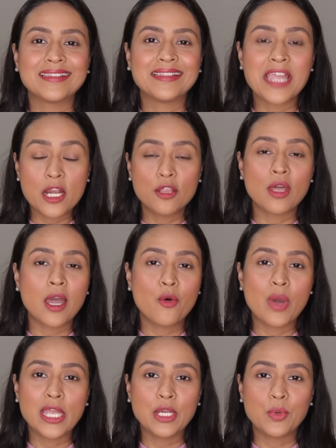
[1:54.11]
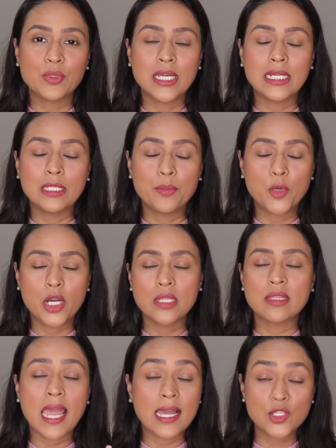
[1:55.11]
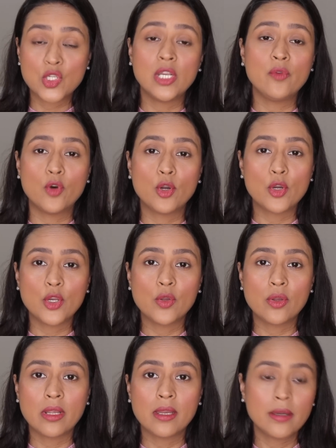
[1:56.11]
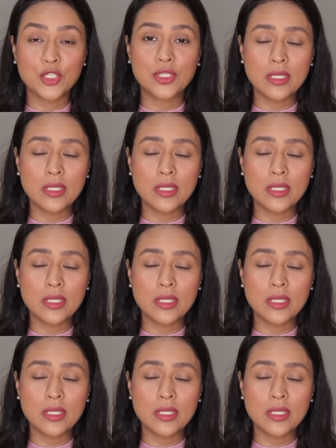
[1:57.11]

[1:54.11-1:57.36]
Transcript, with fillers: that's how I know that the products actually work on your hair.